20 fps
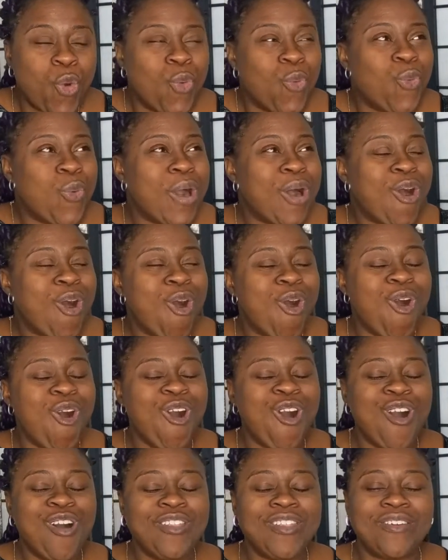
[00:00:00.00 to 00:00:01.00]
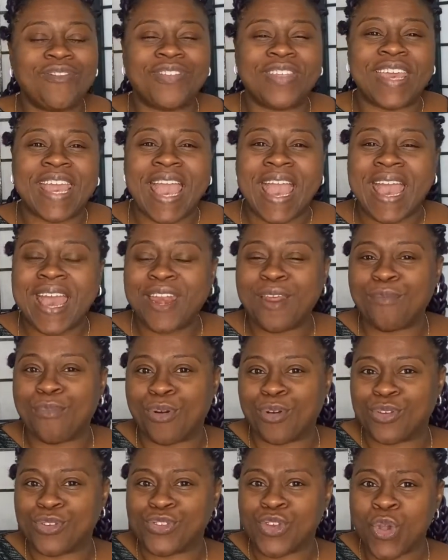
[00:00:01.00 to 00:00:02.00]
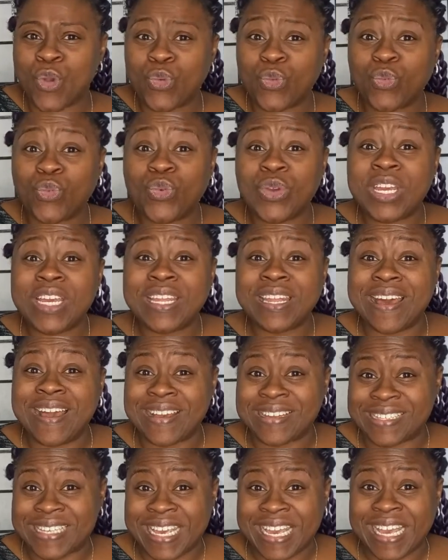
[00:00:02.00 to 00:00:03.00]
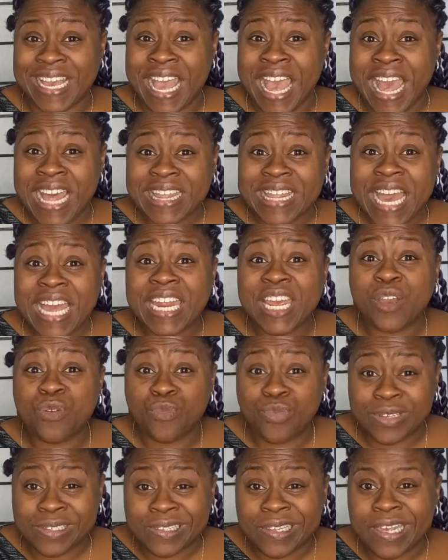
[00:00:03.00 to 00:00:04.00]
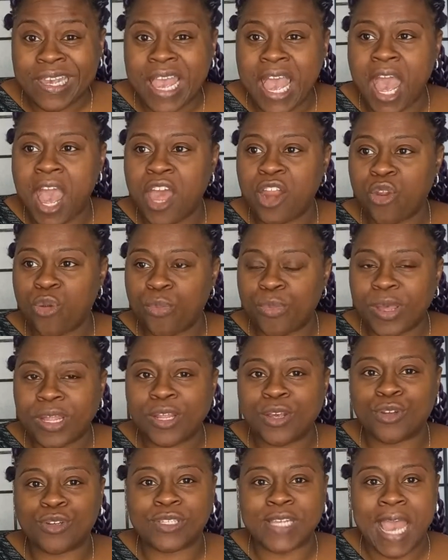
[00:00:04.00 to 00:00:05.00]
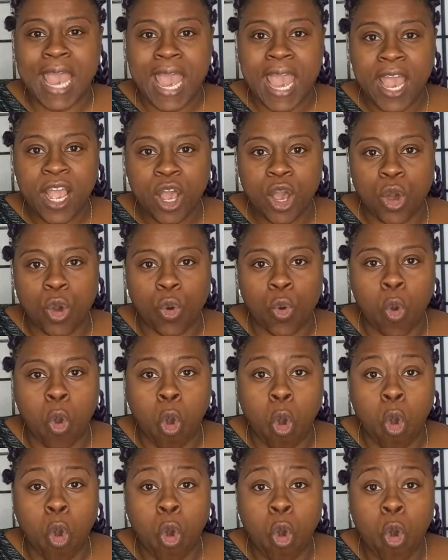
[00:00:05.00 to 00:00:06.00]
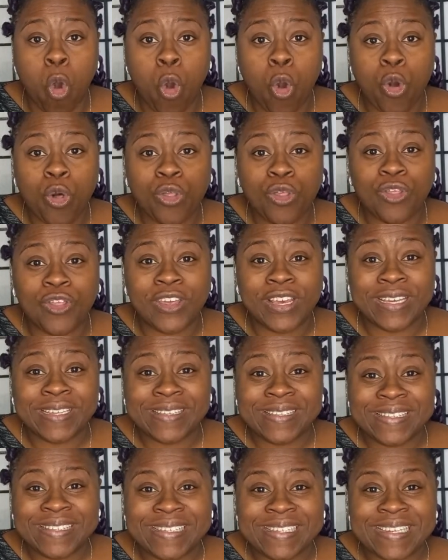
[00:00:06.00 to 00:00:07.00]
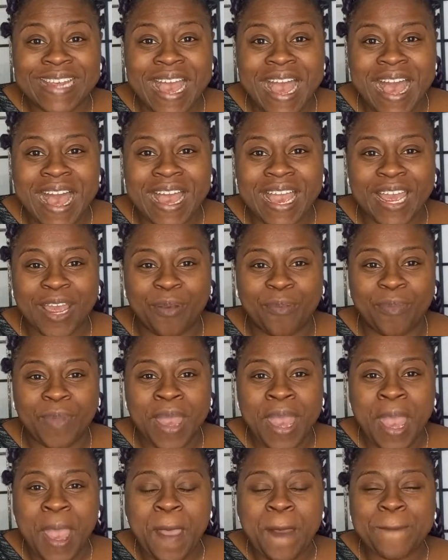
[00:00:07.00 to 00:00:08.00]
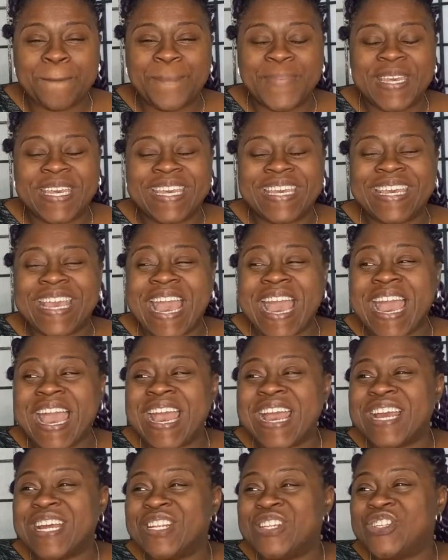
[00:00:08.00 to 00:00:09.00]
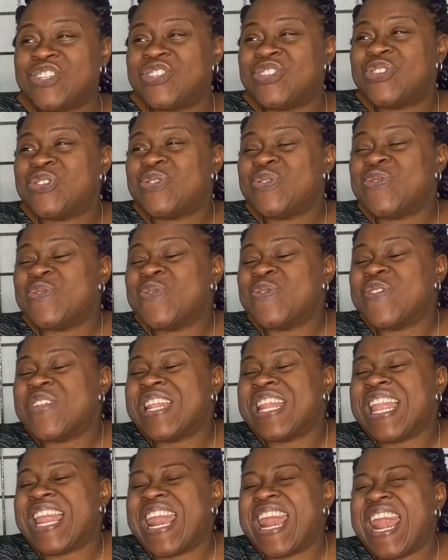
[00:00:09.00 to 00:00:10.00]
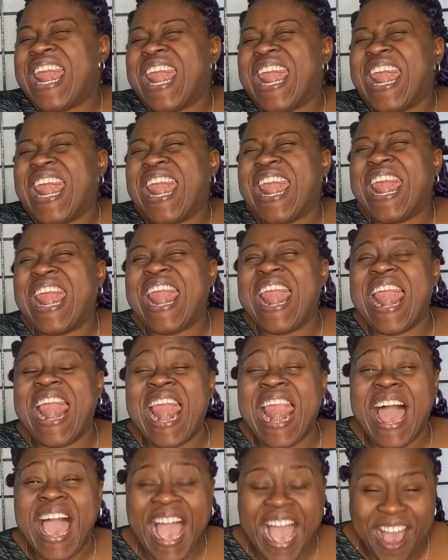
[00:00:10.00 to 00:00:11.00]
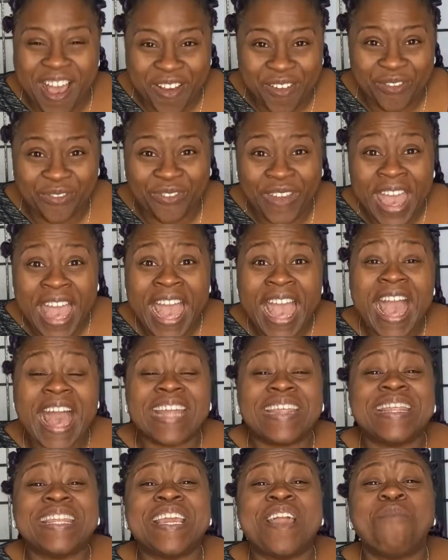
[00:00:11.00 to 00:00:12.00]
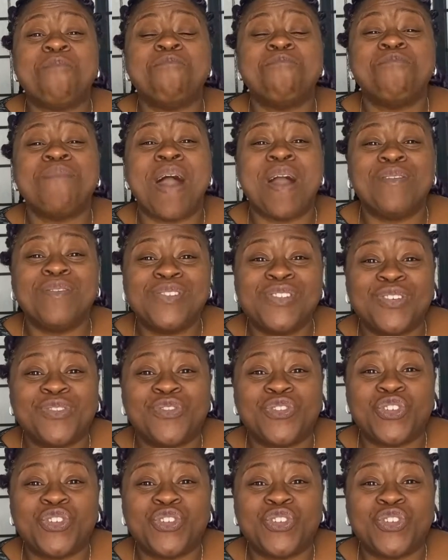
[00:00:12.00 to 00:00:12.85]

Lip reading: Well, all of the animals, realizing that it was Caterpillar's echo all this time, began to laugh at the amount of